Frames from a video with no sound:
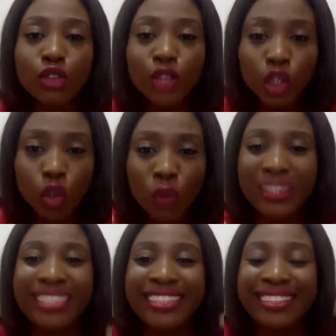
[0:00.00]
you know,
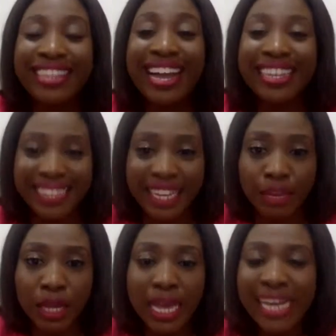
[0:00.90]
fantasized
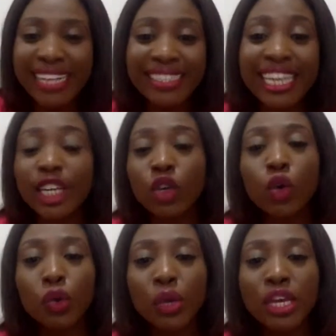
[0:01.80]
him. He said he
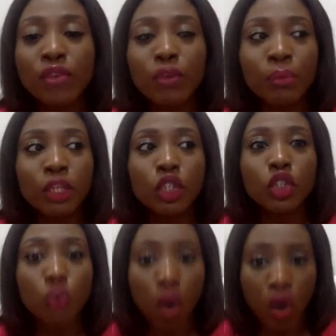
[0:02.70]
couldn't even be
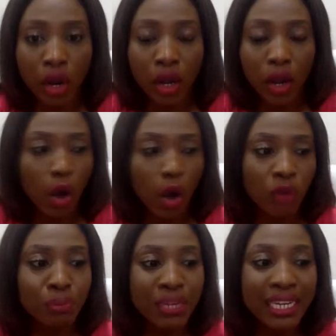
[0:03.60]
sure
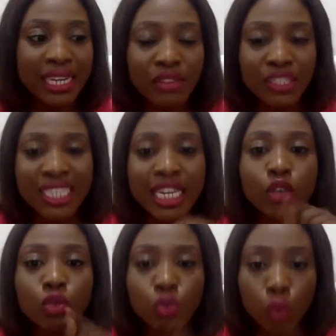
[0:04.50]
of being left in a
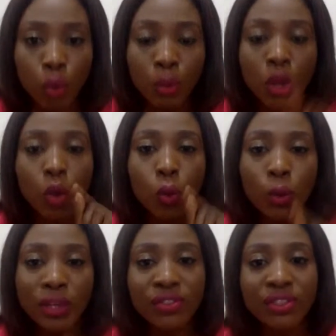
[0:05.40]
room
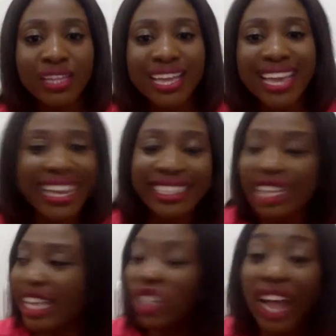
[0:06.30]
with
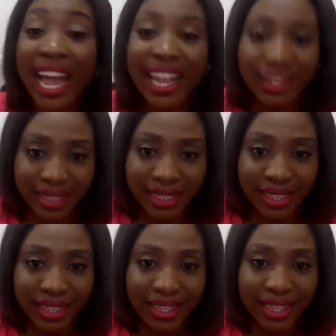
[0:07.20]
a child.
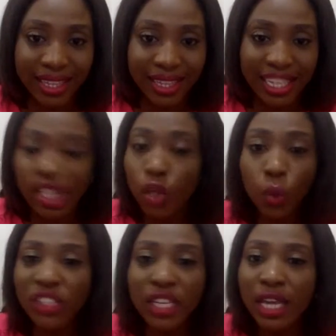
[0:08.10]
He
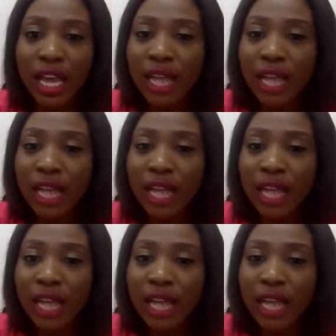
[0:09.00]
wasn't